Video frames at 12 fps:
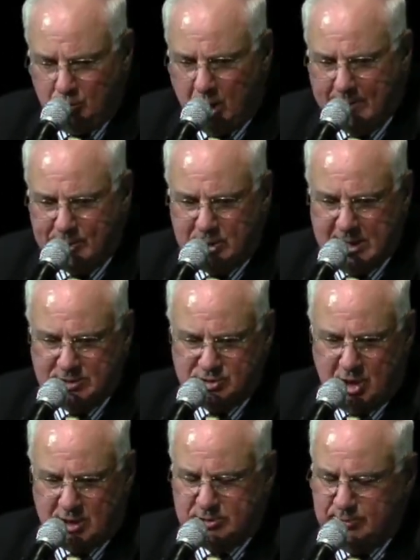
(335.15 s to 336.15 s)
Robin and I
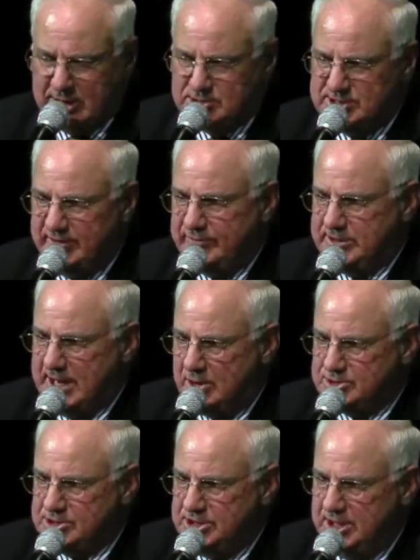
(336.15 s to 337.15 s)
talked about 7,000